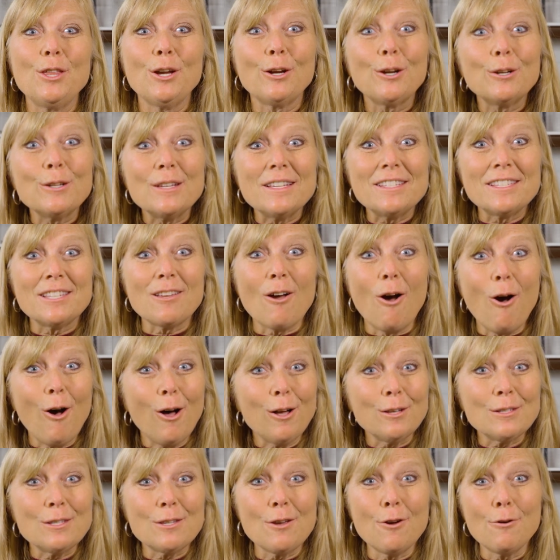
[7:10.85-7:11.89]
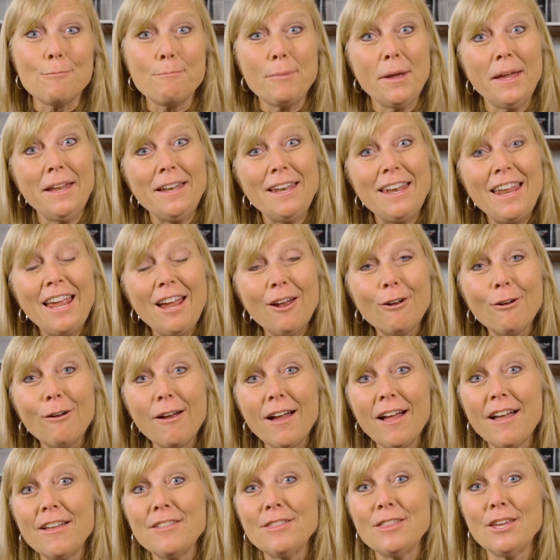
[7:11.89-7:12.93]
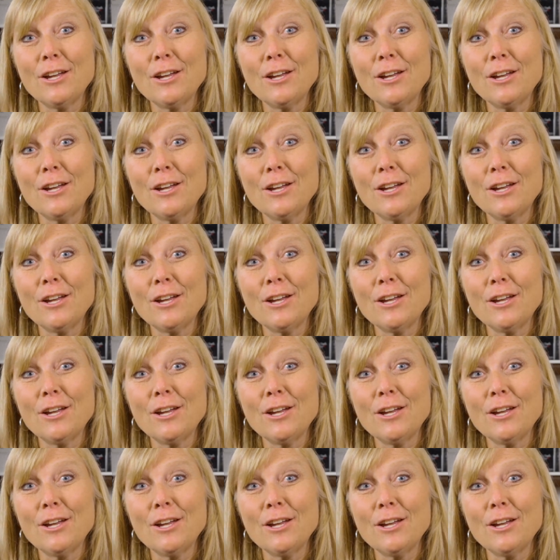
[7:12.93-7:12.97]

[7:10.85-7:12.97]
There is also Panera,